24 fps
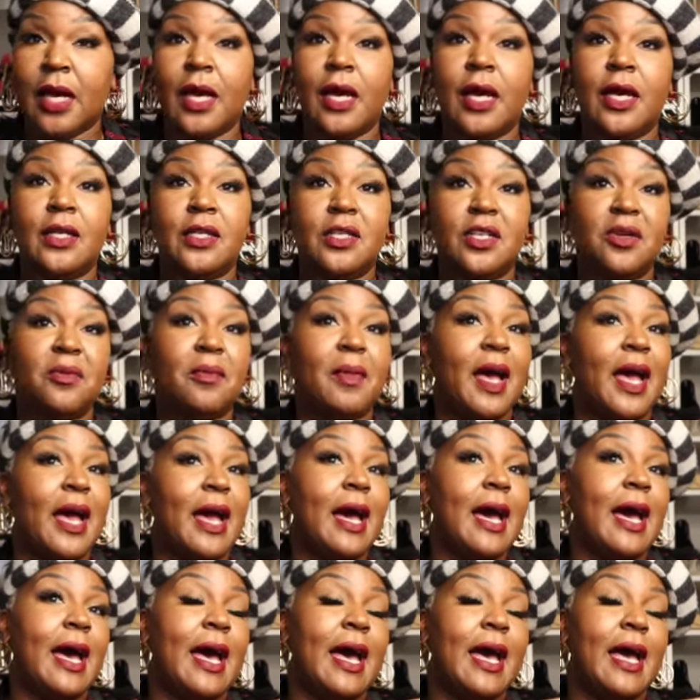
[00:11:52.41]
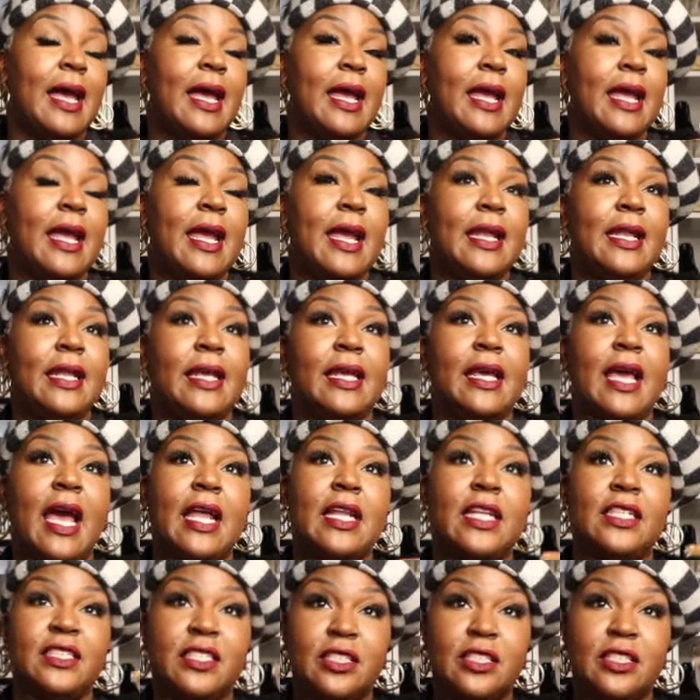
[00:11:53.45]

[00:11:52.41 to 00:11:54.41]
under my eye, and it kind of